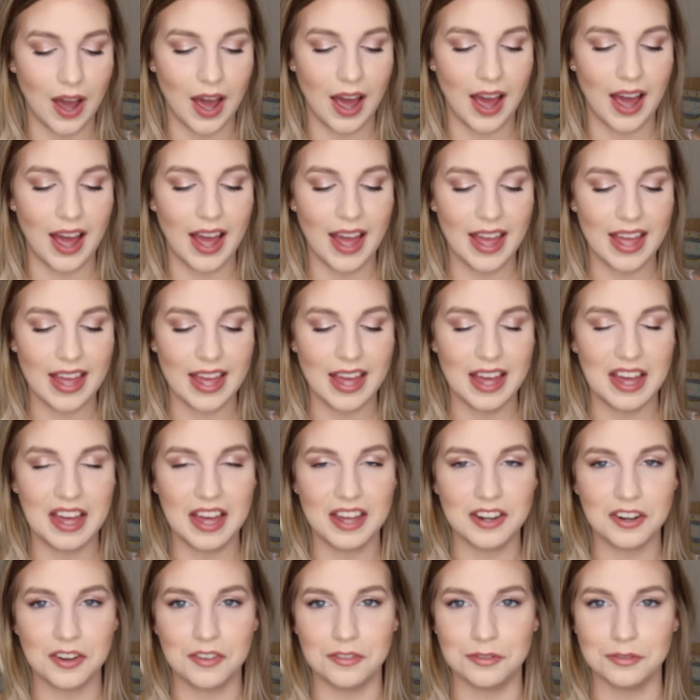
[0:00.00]
I
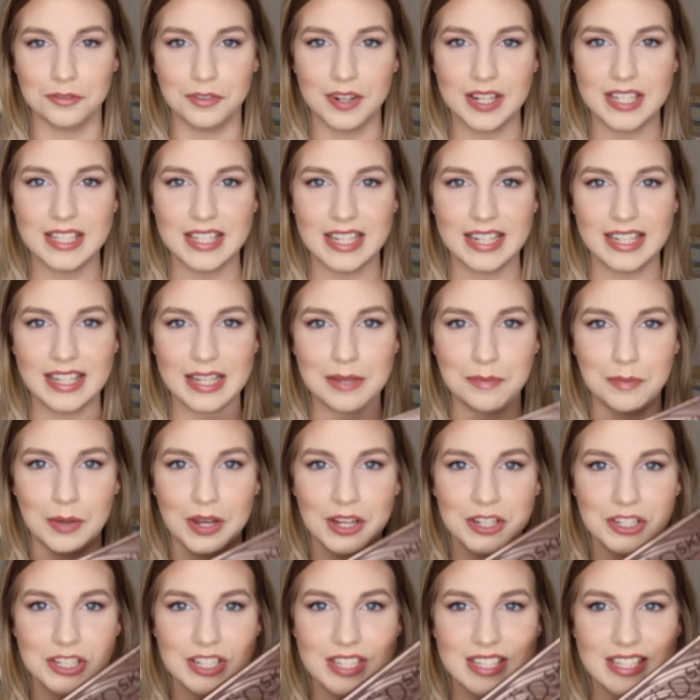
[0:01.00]
had recently
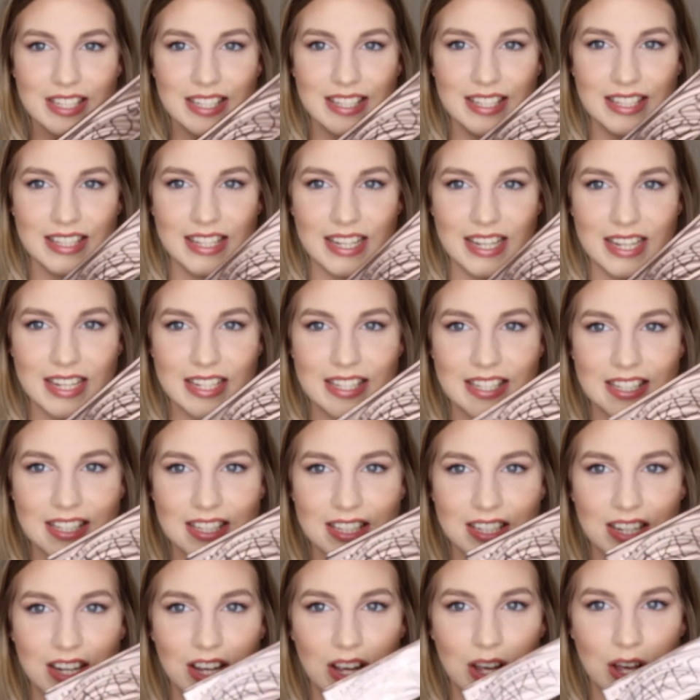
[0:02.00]
purchased
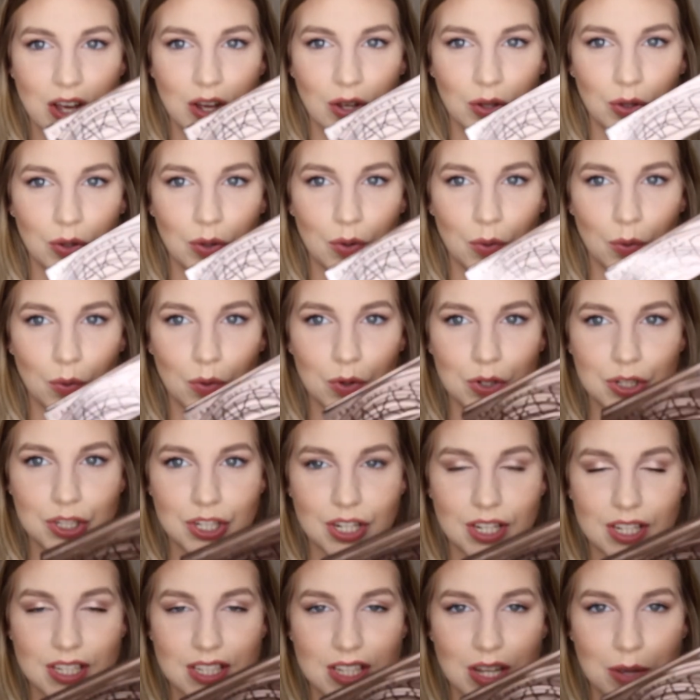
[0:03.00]
this
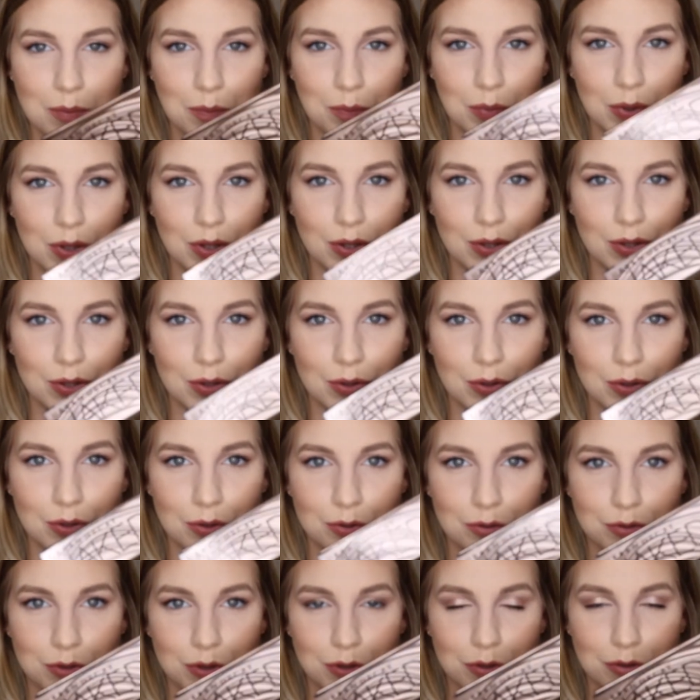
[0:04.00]
gorgeous,
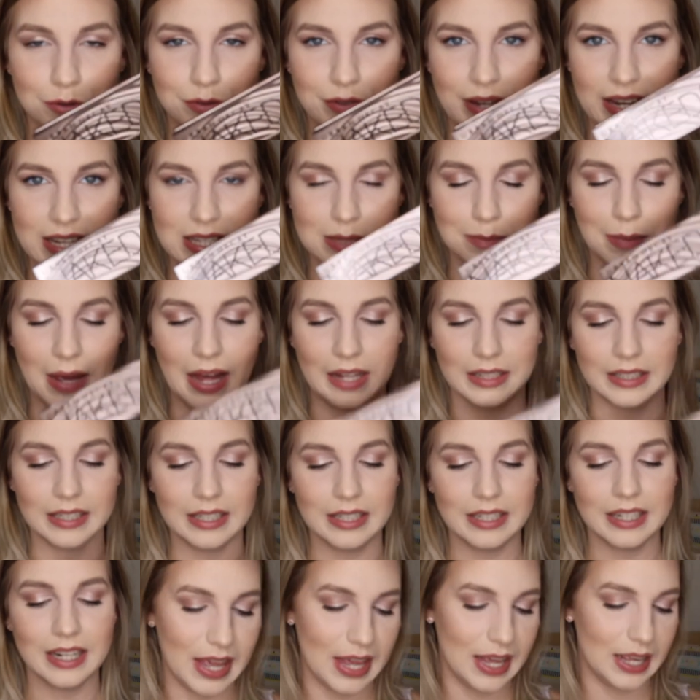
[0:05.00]
beautiful face
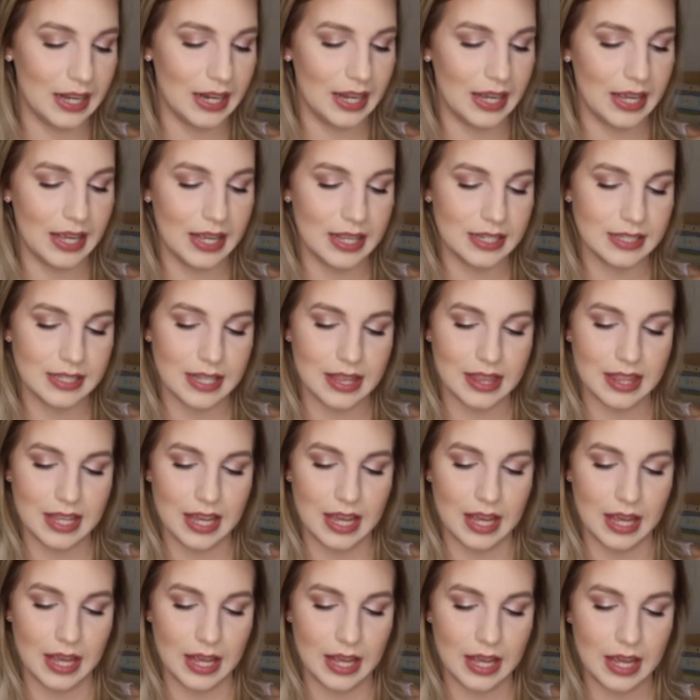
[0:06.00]
palette. It is
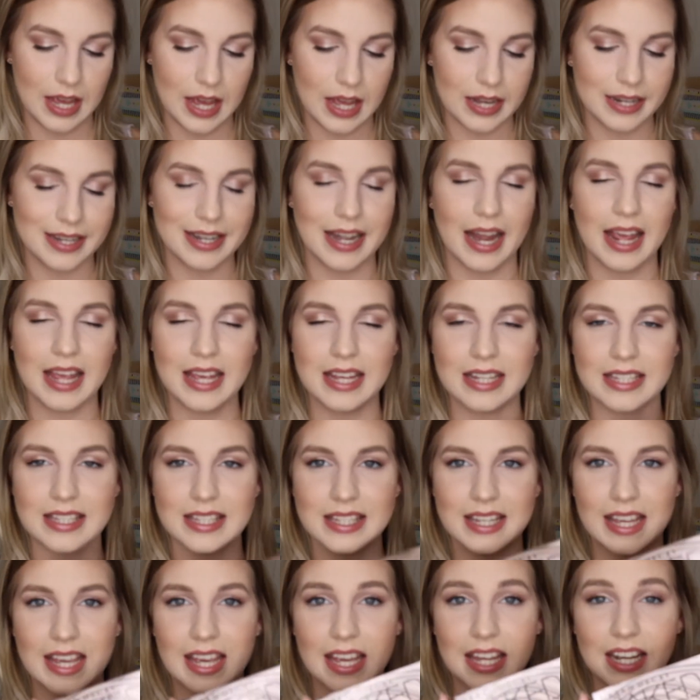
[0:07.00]
the Naked
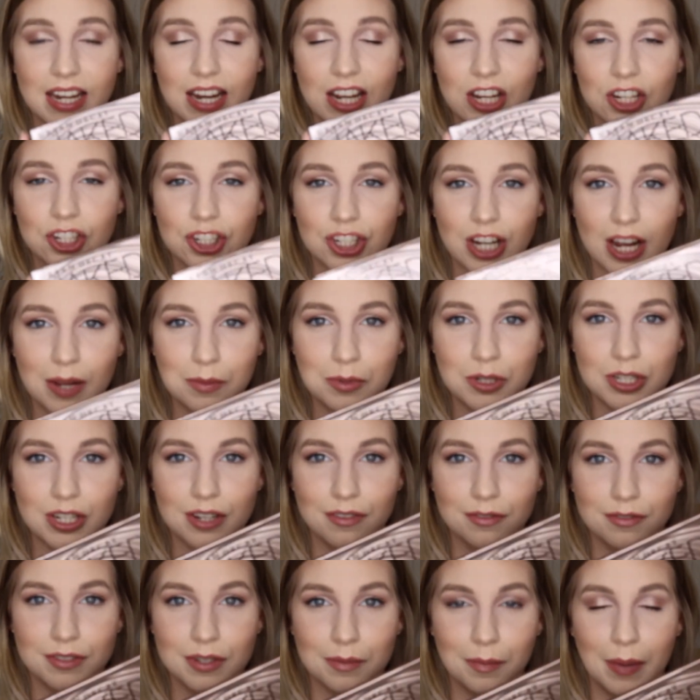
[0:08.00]
Skin
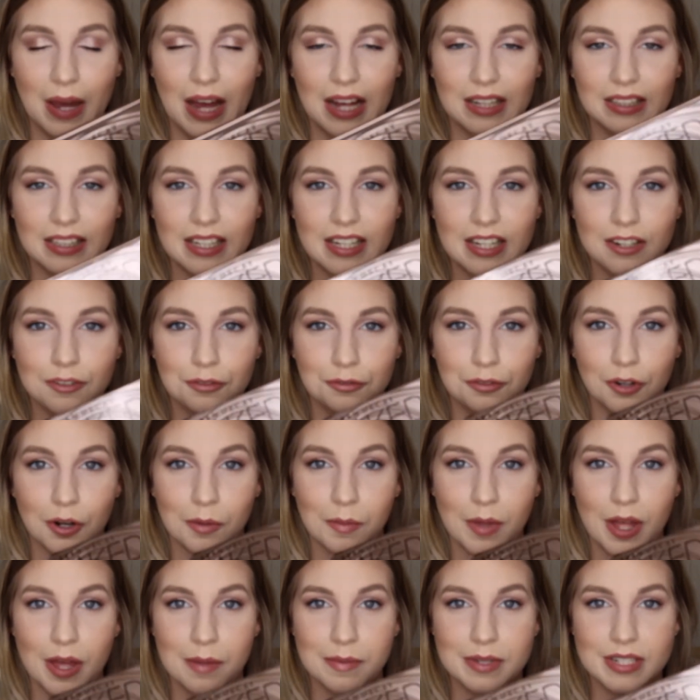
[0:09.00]
Shapeshifter palette
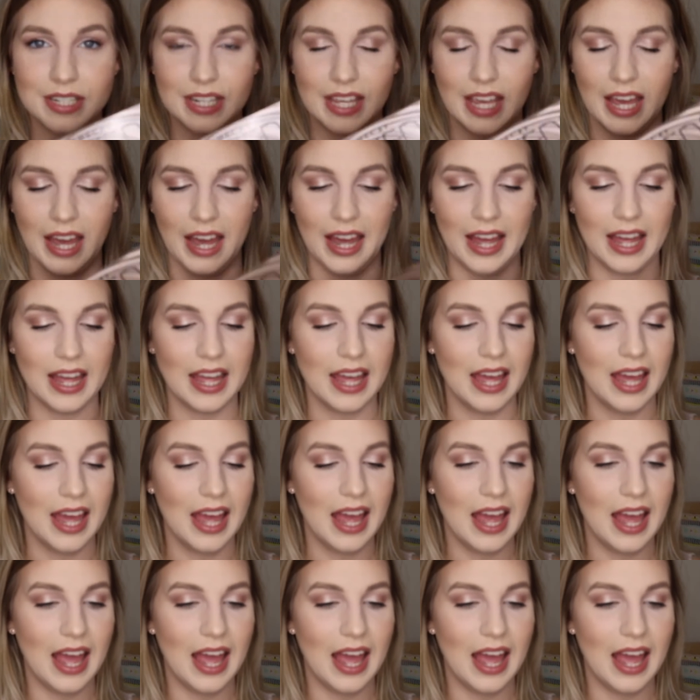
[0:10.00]
from Urban Decay.